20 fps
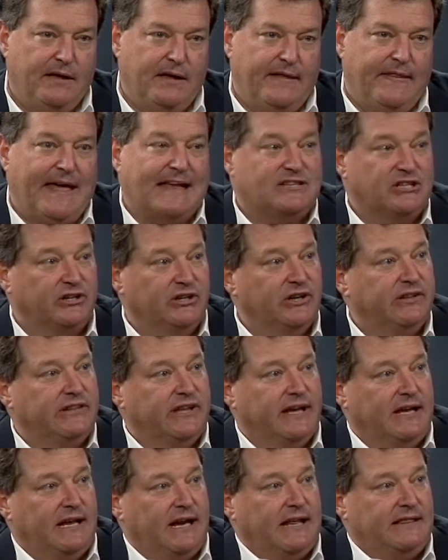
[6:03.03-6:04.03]
that's a good
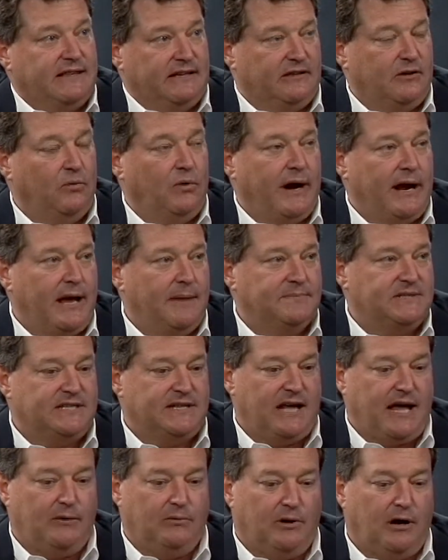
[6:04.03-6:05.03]
thing, and I think the
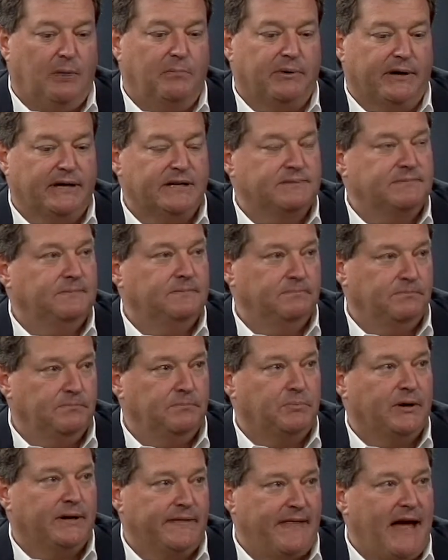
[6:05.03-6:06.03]
YMCA will help bring us
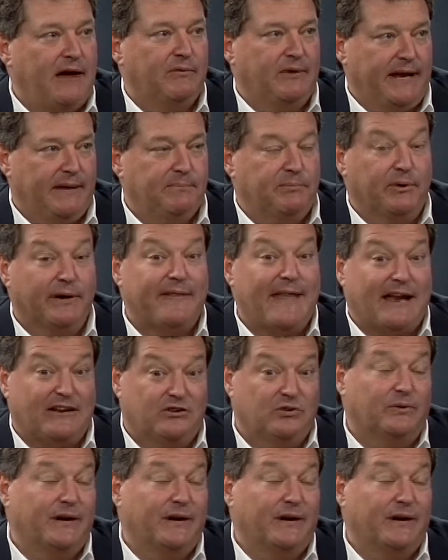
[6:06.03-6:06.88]
bring that, bring that to